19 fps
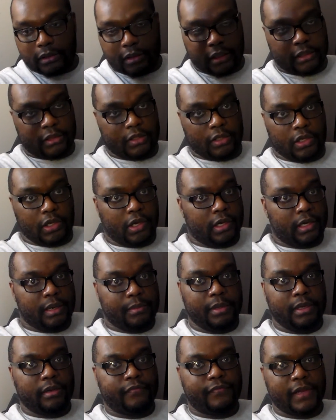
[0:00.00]
they're going
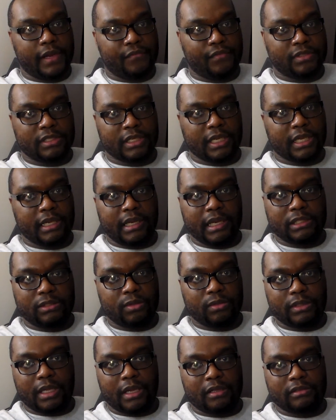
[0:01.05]
to be the favorites again in
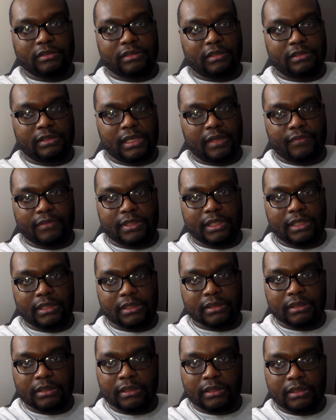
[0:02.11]

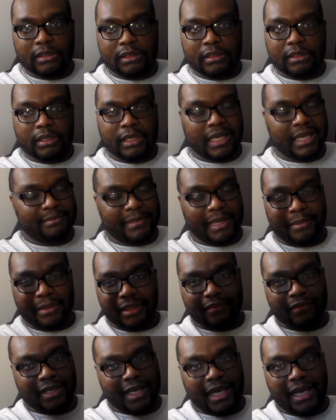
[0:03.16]
2017. And maybe
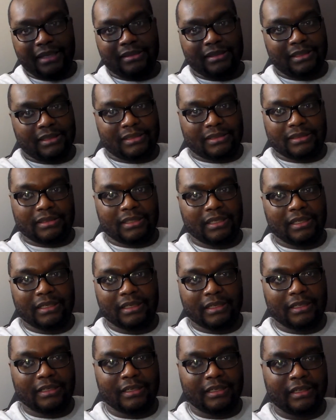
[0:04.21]
even 18.
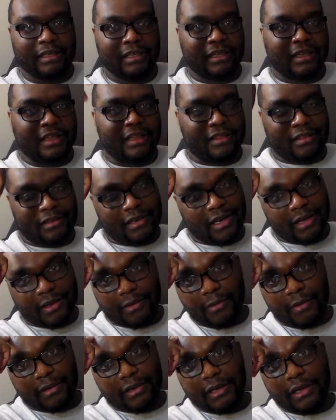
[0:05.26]
They're not
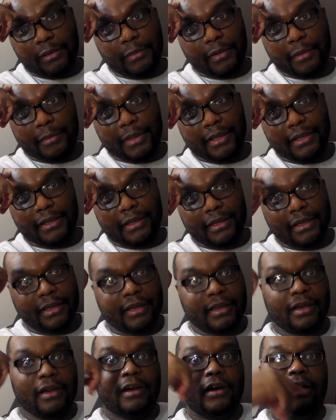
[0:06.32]
going anywhere, man.
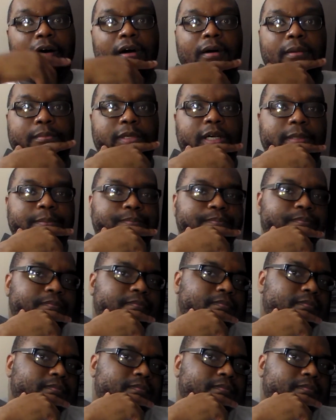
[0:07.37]
But